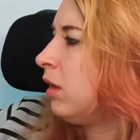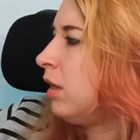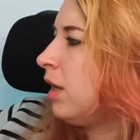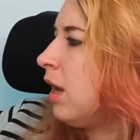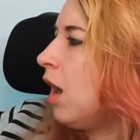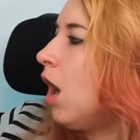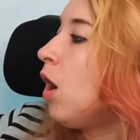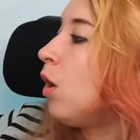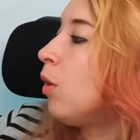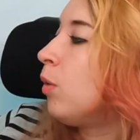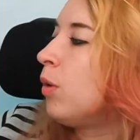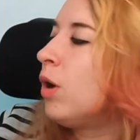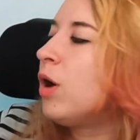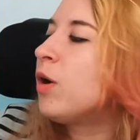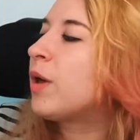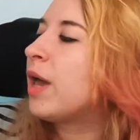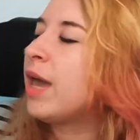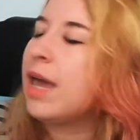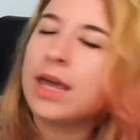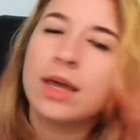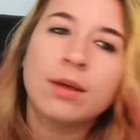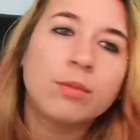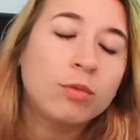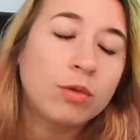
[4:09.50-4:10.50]

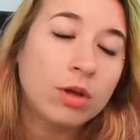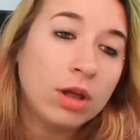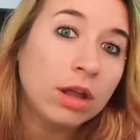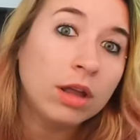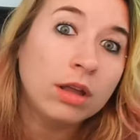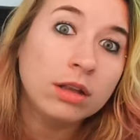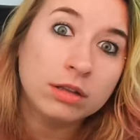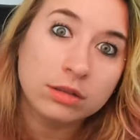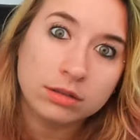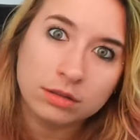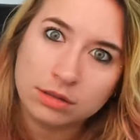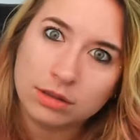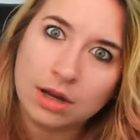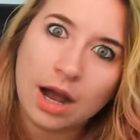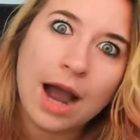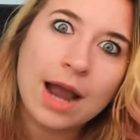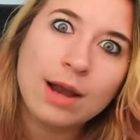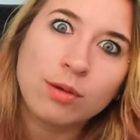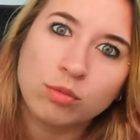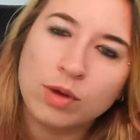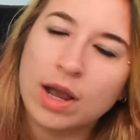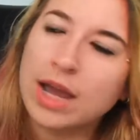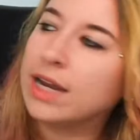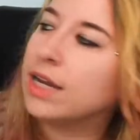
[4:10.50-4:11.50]
Well, I
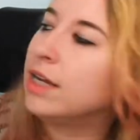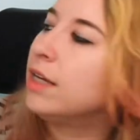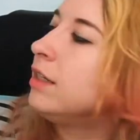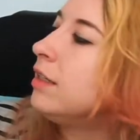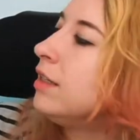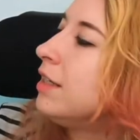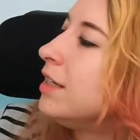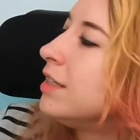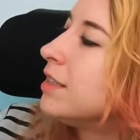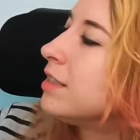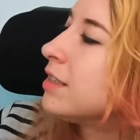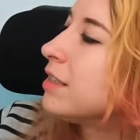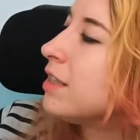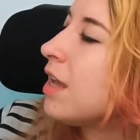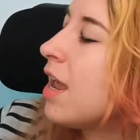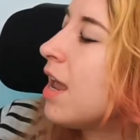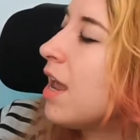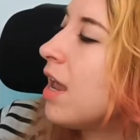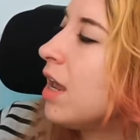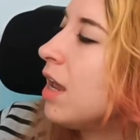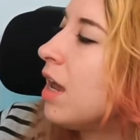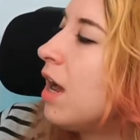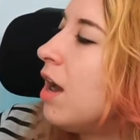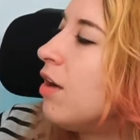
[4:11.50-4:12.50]
read it. It's
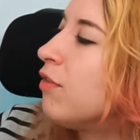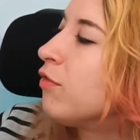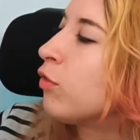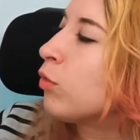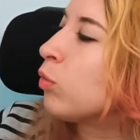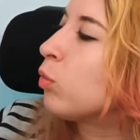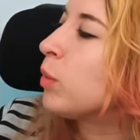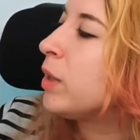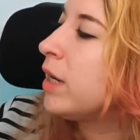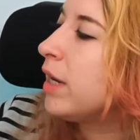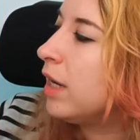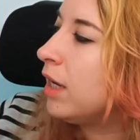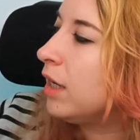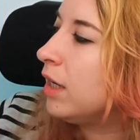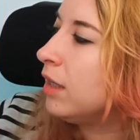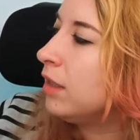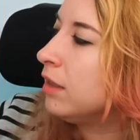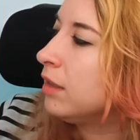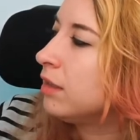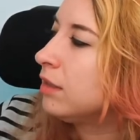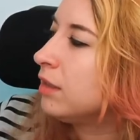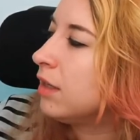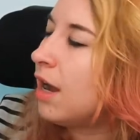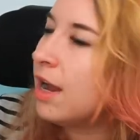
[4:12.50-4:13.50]
a
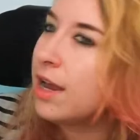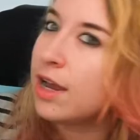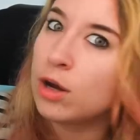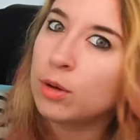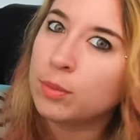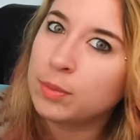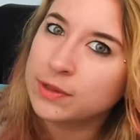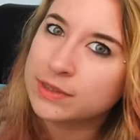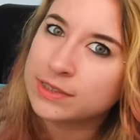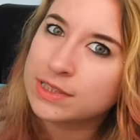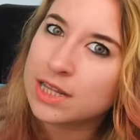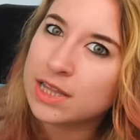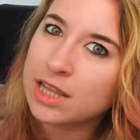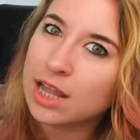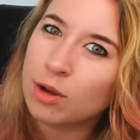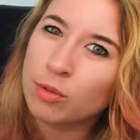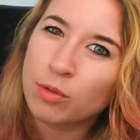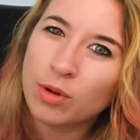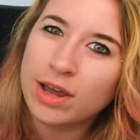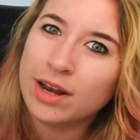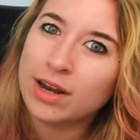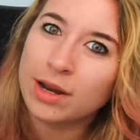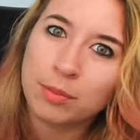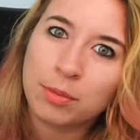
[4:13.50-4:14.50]
verine. I hope I said that
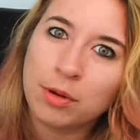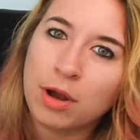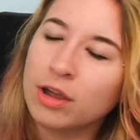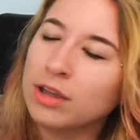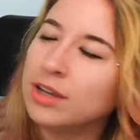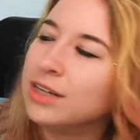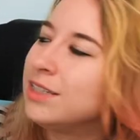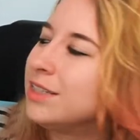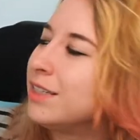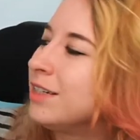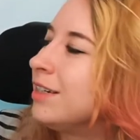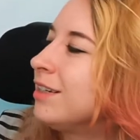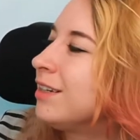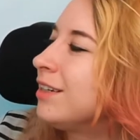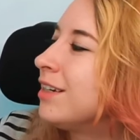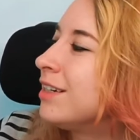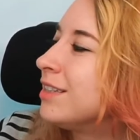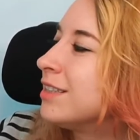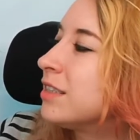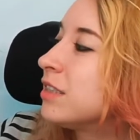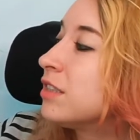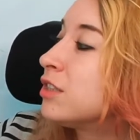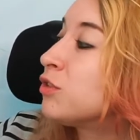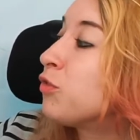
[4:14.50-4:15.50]
right. I probably didn't
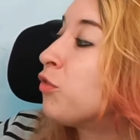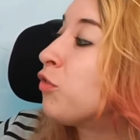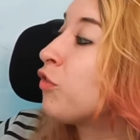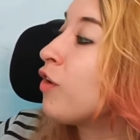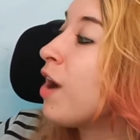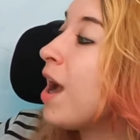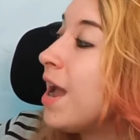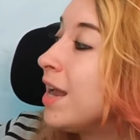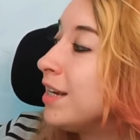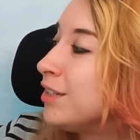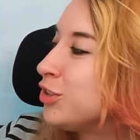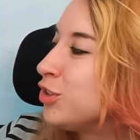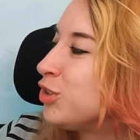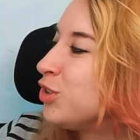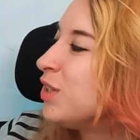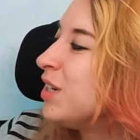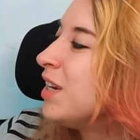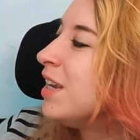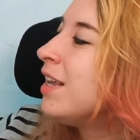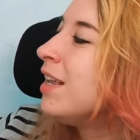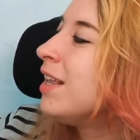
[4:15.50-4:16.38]
because it's French.